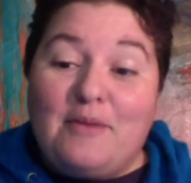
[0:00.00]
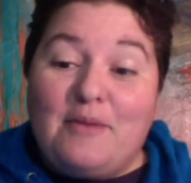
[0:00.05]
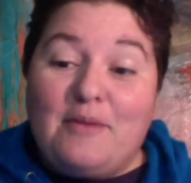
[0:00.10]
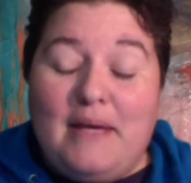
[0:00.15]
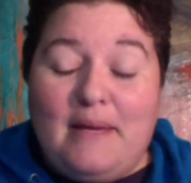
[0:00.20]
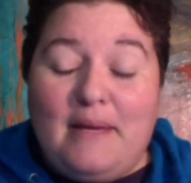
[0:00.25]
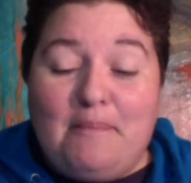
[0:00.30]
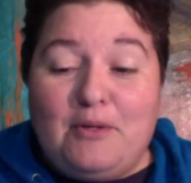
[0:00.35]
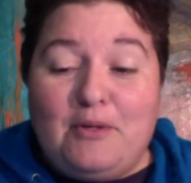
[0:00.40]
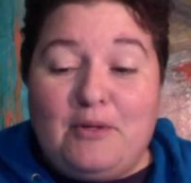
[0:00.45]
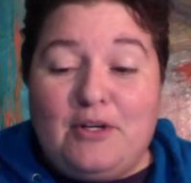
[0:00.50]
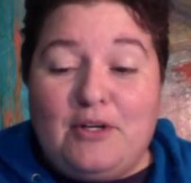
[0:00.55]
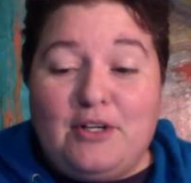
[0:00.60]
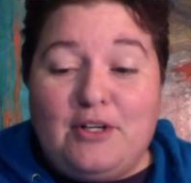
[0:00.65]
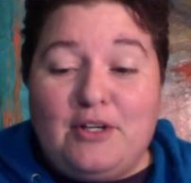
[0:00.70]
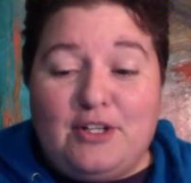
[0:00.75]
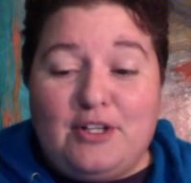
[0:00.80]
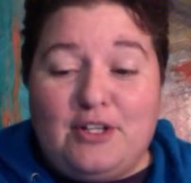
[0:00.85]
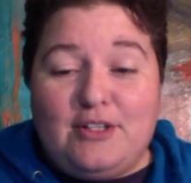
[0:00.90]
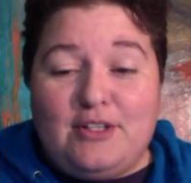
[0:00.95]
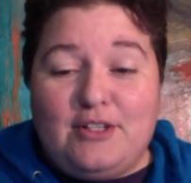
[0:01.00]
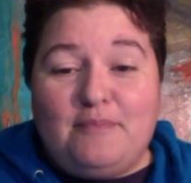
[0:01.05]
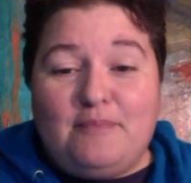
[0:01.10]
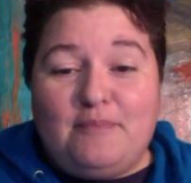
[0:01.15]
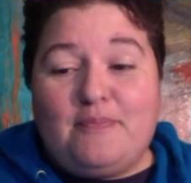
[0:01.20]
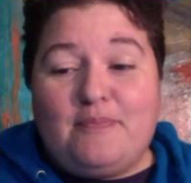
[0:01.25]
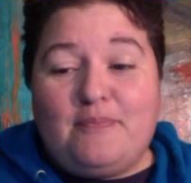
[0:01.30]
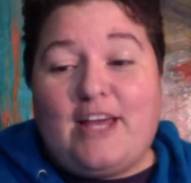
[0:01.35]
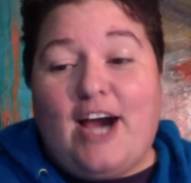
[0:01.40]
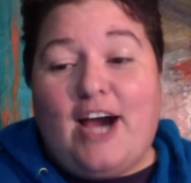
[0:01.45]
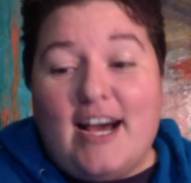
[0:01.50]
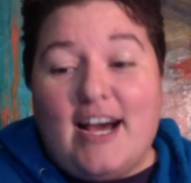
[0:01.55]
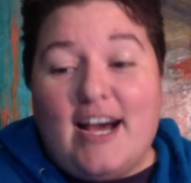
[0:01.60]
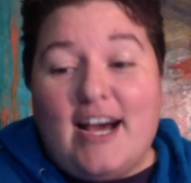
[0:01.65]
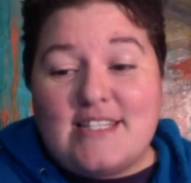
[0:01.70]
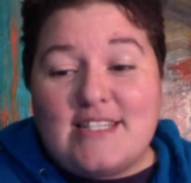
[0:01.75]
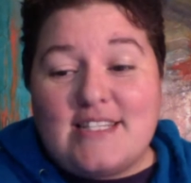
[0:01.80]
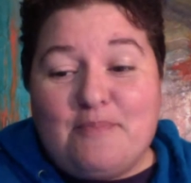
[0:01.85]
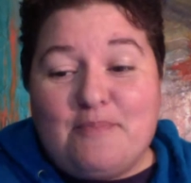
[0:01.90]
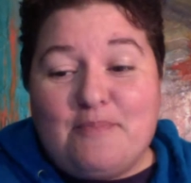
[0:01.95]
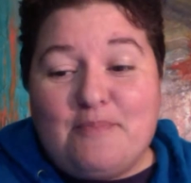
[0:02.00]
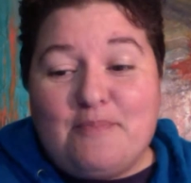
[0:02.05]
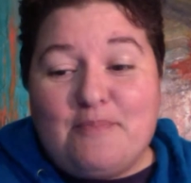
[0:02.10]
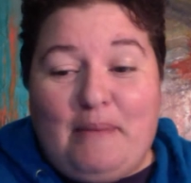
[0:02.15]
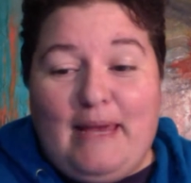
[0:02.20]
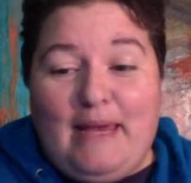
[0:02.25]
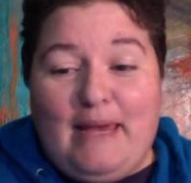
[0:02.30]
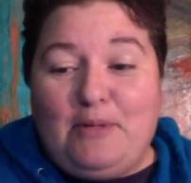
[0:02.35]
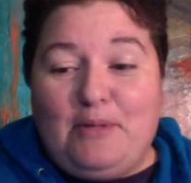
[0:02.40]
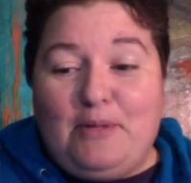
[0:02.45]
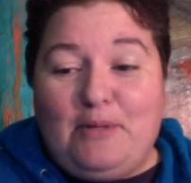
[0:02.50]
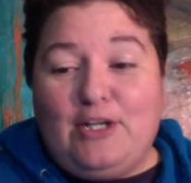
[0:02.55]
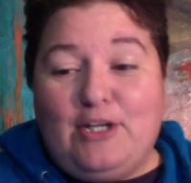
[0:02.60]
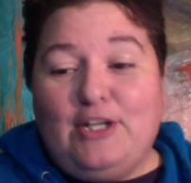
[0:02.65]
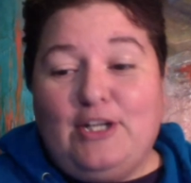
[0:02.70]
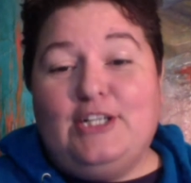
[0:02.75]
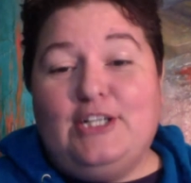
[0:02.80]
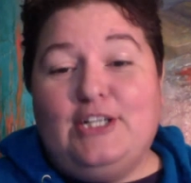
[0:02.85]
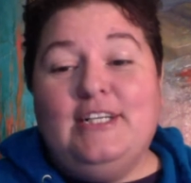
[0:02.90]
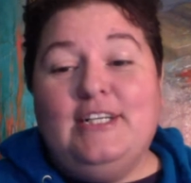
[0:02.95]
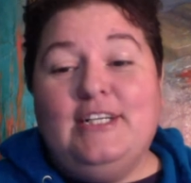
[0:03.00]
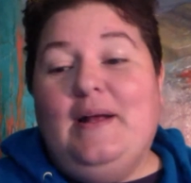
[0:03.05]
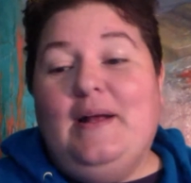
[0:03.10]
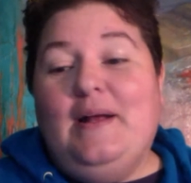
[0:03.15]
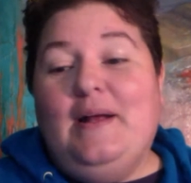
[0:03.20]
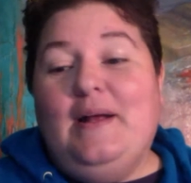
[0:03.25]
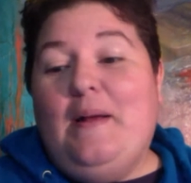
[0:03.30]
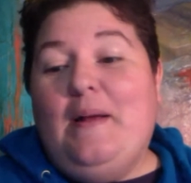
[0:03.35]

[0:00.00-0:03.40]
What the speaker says: people, gossip with people,